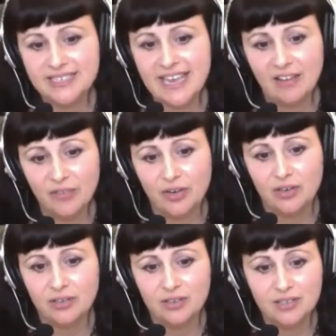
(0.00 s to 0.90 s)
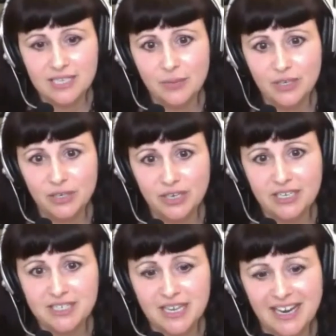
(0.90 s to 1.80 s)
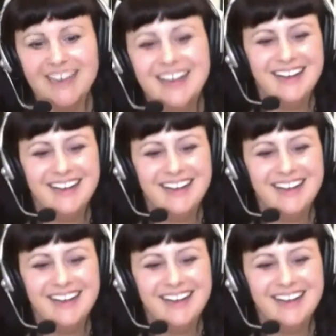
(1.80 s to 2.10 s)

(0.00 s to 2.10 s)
beds ever. Is that what you're yeah.